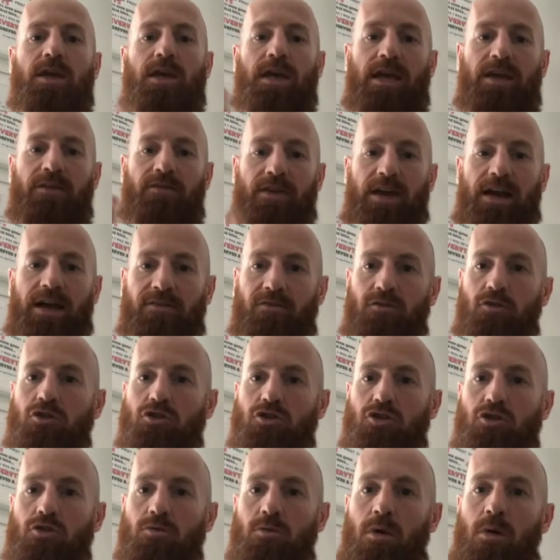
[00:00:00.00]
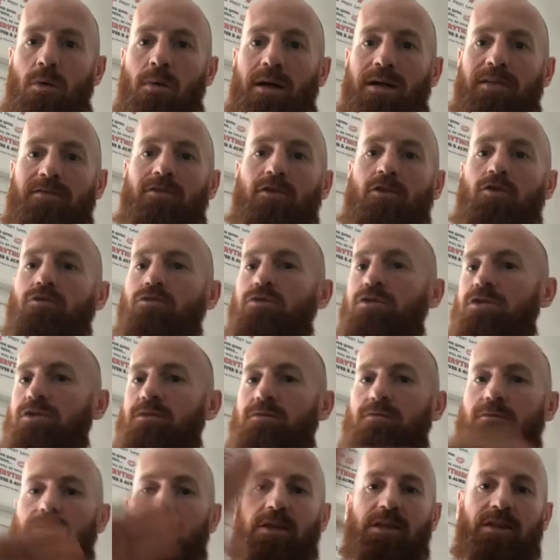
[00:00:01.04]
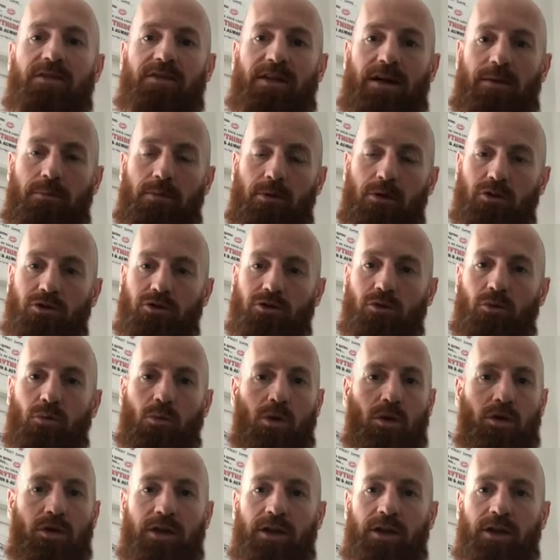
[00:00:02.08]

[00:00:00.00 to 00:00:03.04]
if you have got two mobile phones, leave that personal one